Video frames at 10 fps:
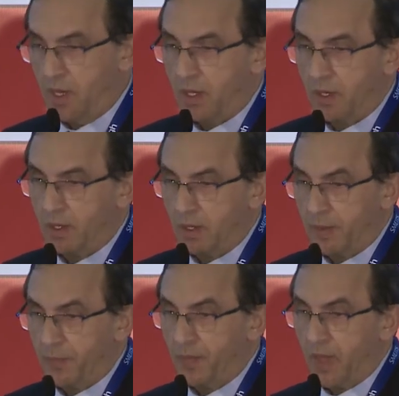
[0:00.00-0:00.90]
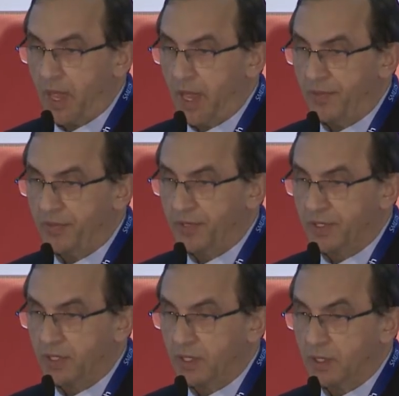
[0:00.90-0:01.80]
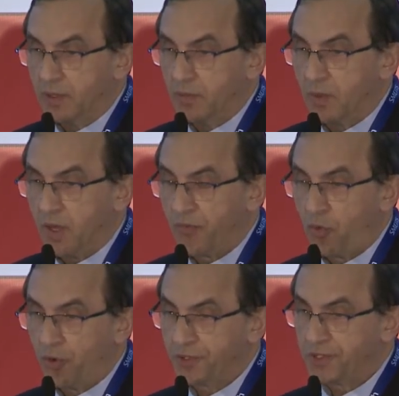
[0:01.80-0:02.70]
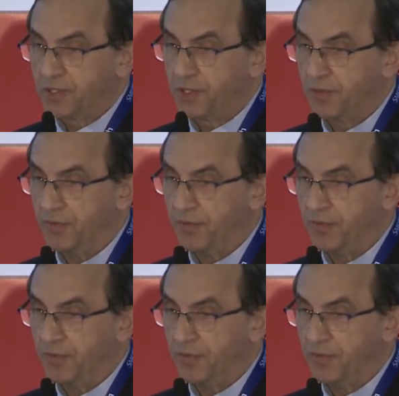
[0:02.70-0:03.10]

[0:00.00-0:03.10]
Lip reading: Of course,